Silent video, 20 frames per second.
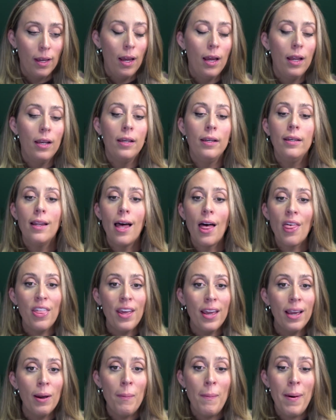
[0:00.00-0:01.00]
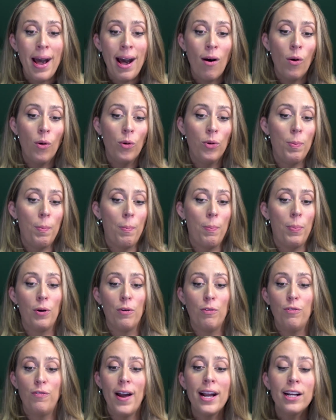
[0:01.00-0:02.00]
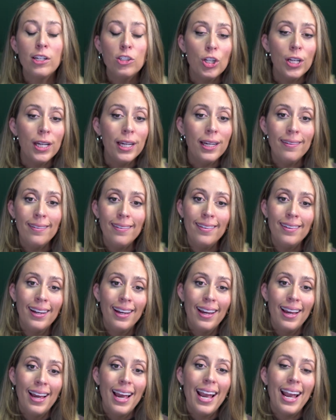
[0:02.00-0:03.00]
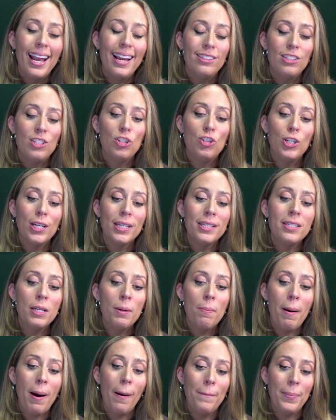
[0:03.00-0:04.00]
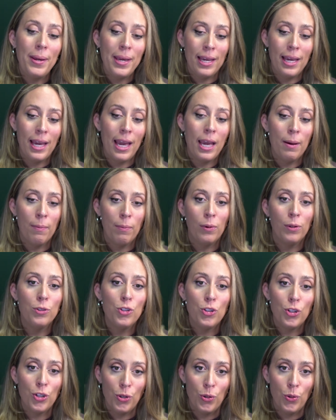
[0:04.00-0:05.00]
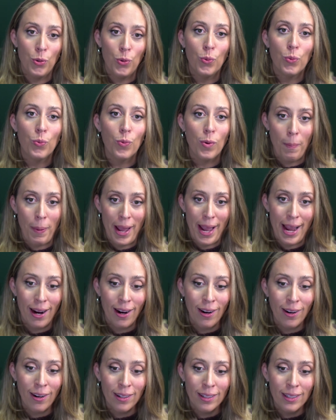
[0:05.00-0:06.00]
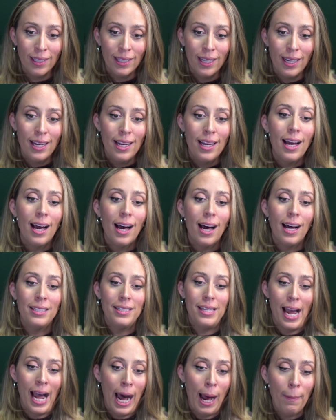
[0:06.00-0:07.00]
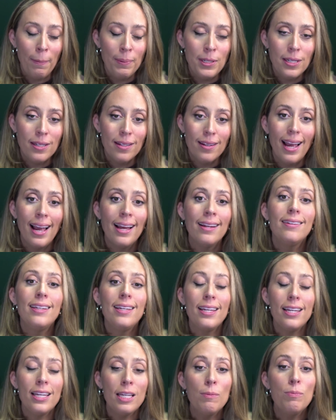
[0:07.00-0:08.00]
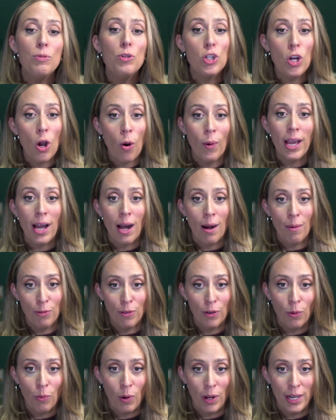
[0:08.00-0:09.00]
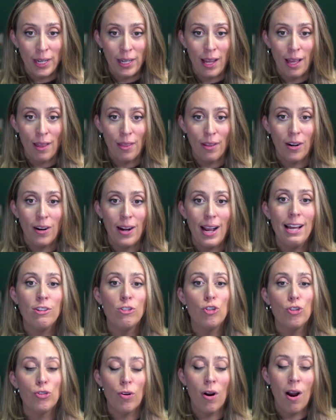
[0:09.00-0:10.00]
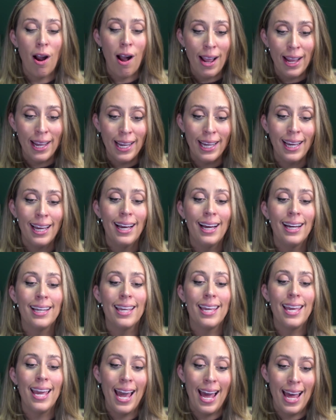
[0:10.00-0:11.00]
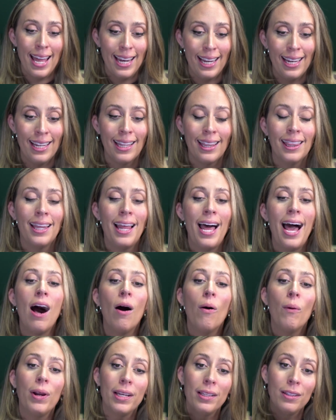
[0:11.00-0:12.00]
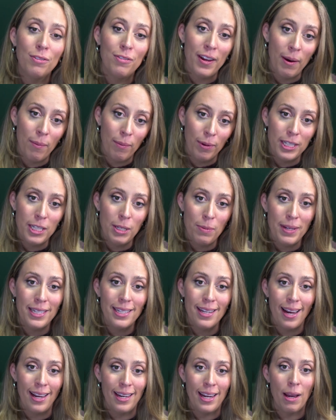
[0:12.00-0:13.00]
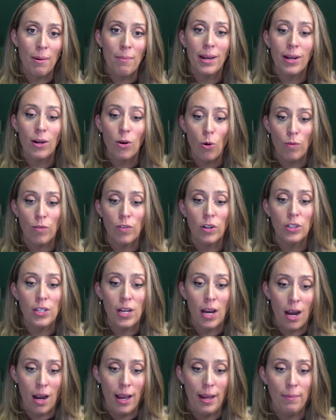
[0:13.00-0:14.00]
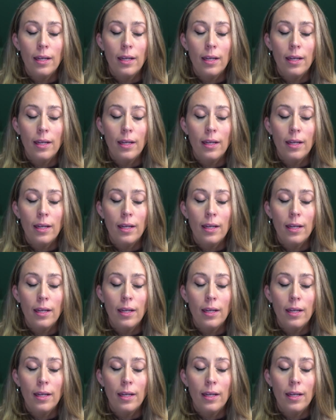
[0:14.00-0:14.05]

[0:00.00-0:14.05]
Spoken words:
Nothing about perfection. It's just about being able to repair, adapt, and keep showing up for one another and trying again and allowing the family to be dynamic over time.